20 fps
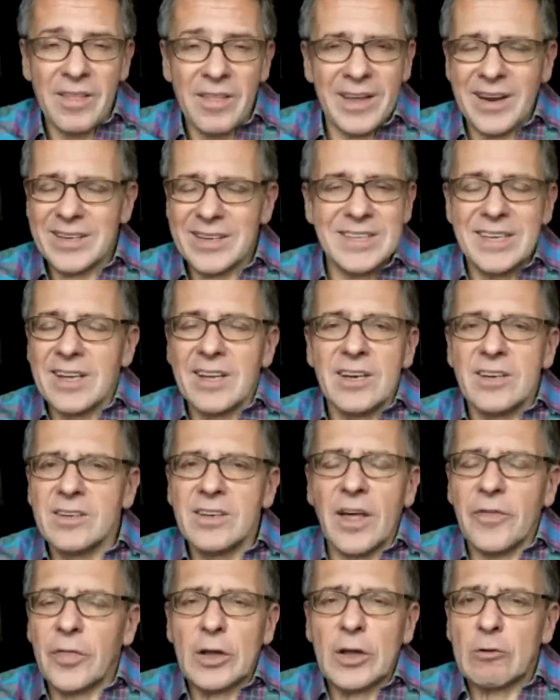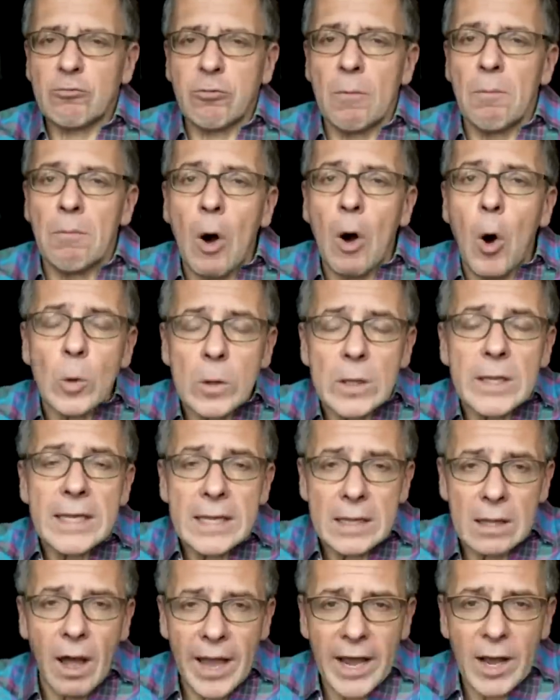That is nothing
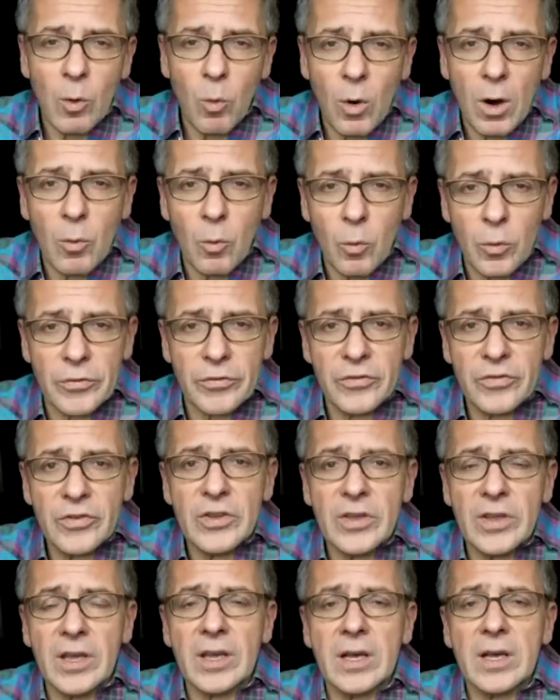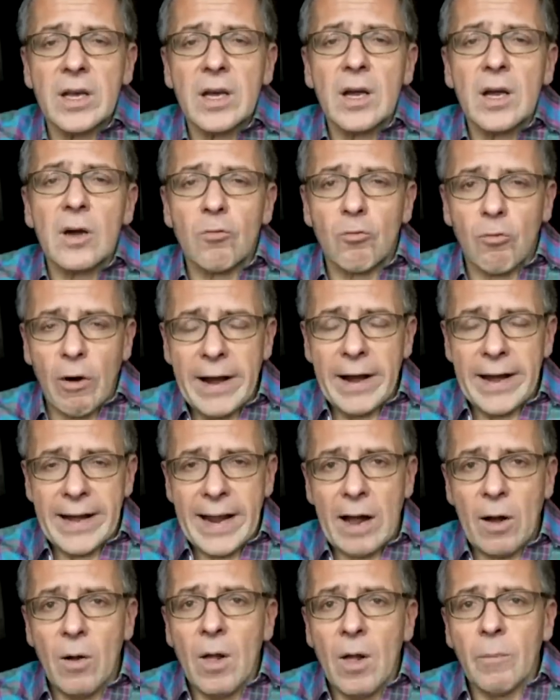remotely like what we're seeing right
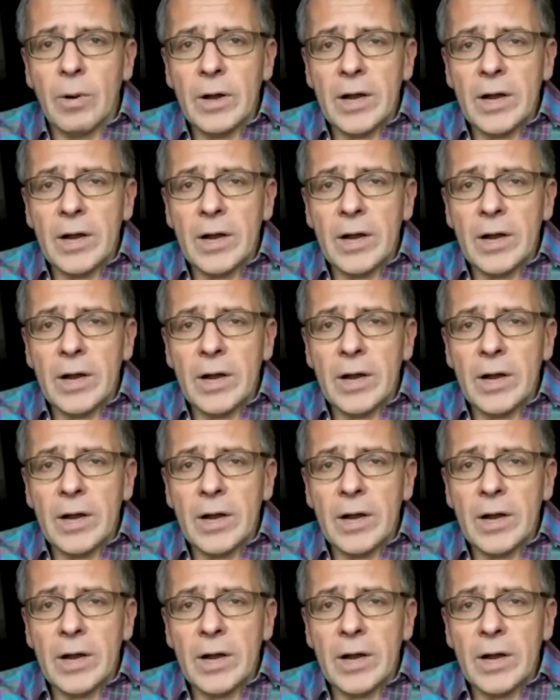now.